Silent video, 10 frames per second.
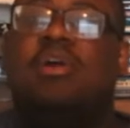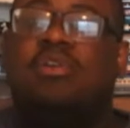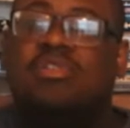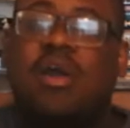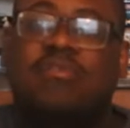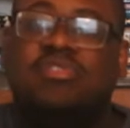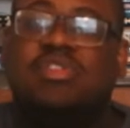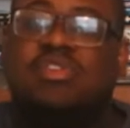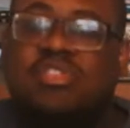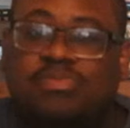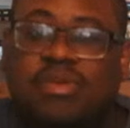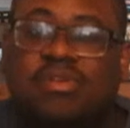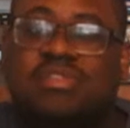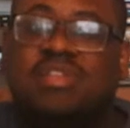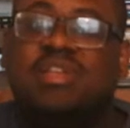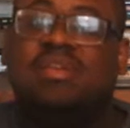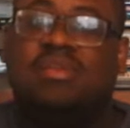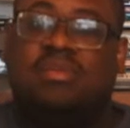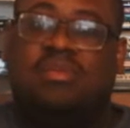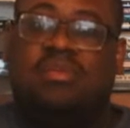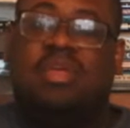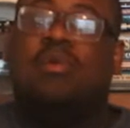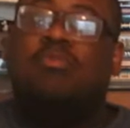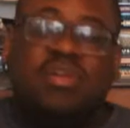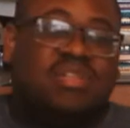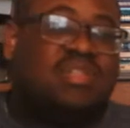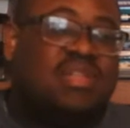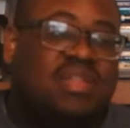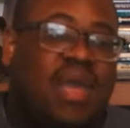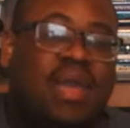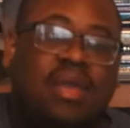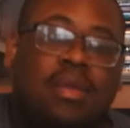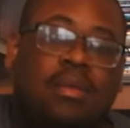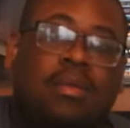uncovers the conspiracy and wins the day.